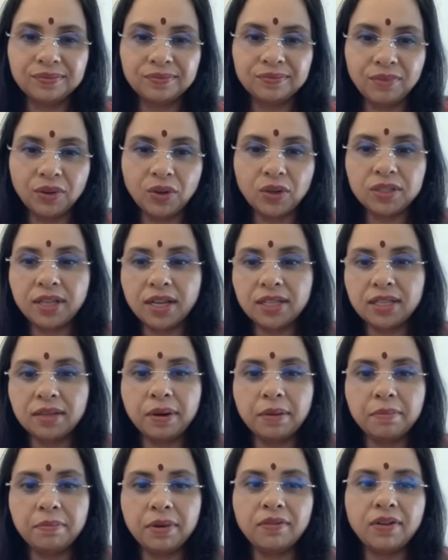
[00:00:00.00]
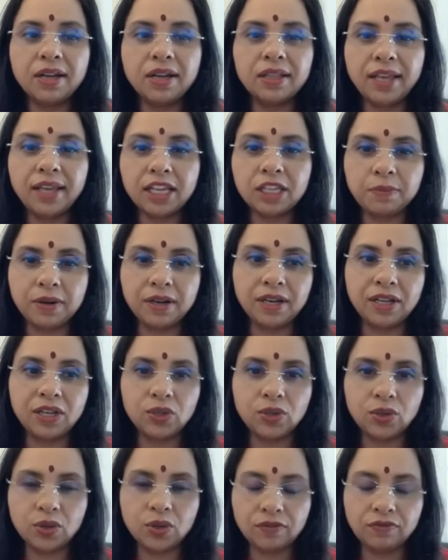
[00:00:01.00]
because there is a Brahmavadi
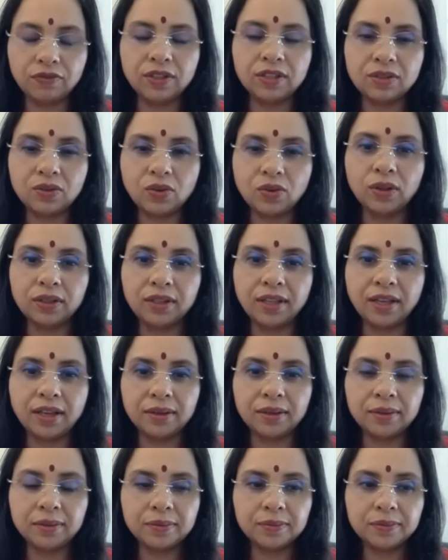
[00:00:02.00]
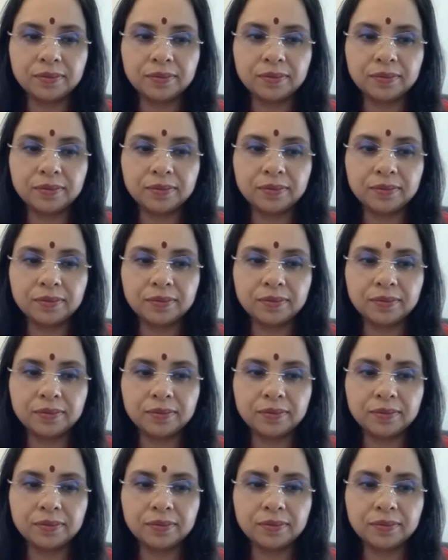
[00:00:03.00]
explanation of this whole thing.